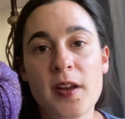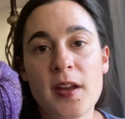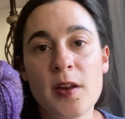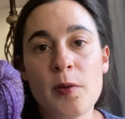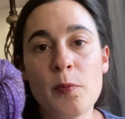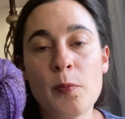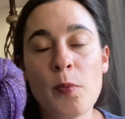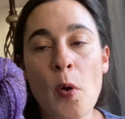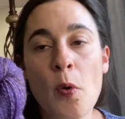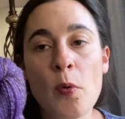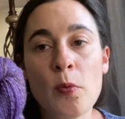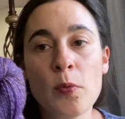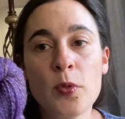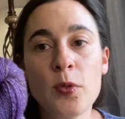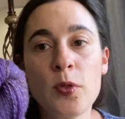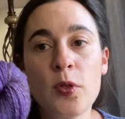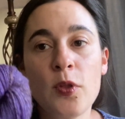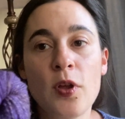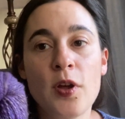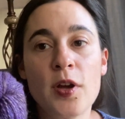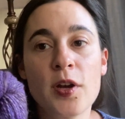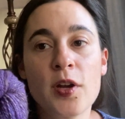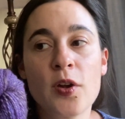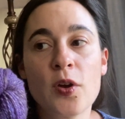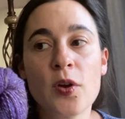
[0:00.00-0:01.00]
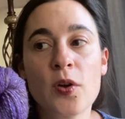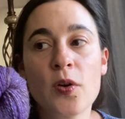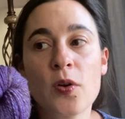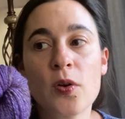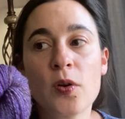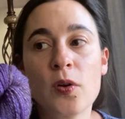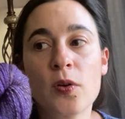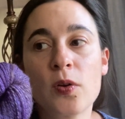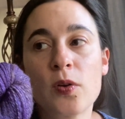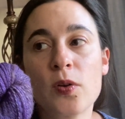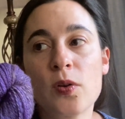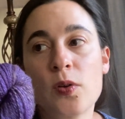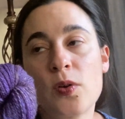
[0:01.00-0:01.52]
It won't look
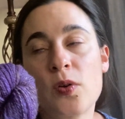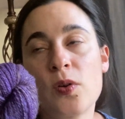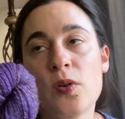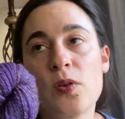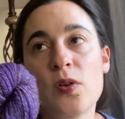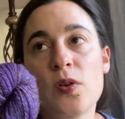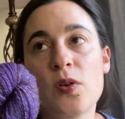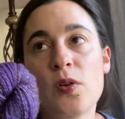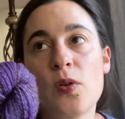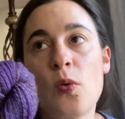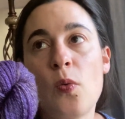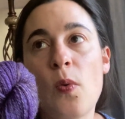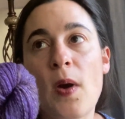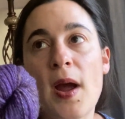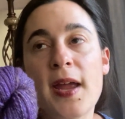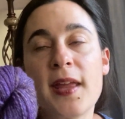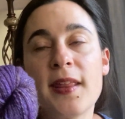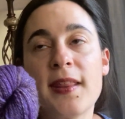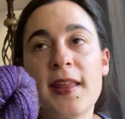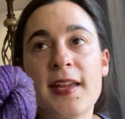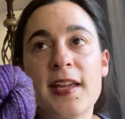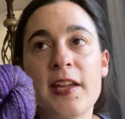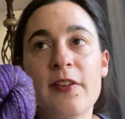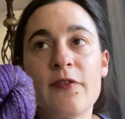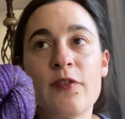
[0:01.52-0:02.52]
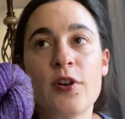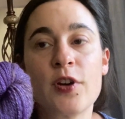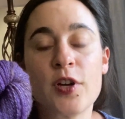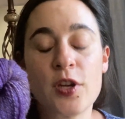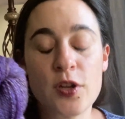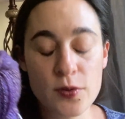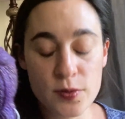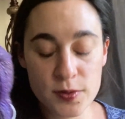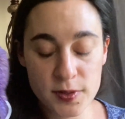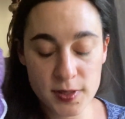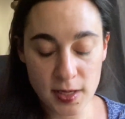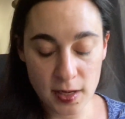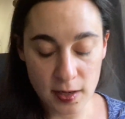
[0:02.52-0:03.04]
quite like if you're
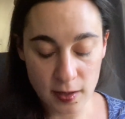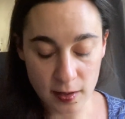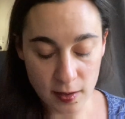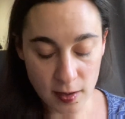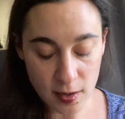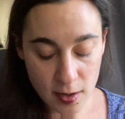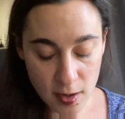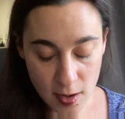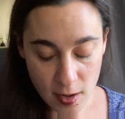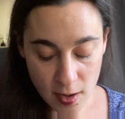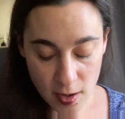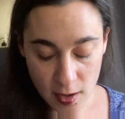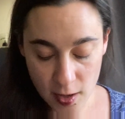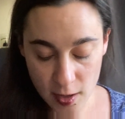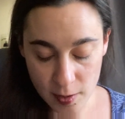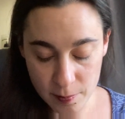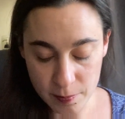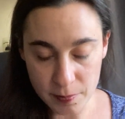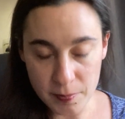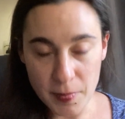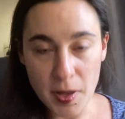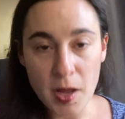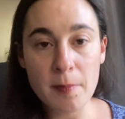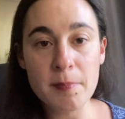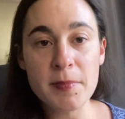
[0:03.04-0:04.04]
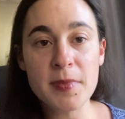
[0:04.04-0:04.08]
using a